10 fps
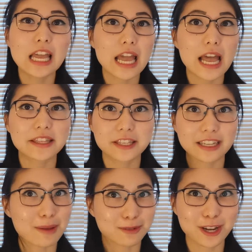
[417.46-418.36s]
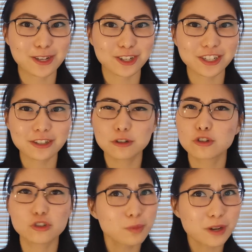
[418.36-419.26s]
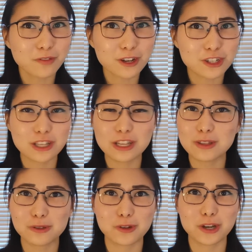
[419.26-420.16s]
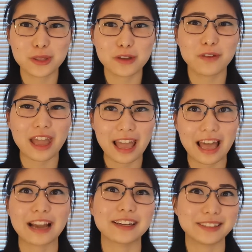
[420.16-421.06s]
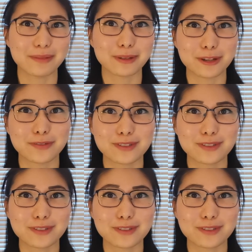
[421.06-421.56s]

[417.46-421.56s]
It's a game changer, super efficient, intuitive, and collaborative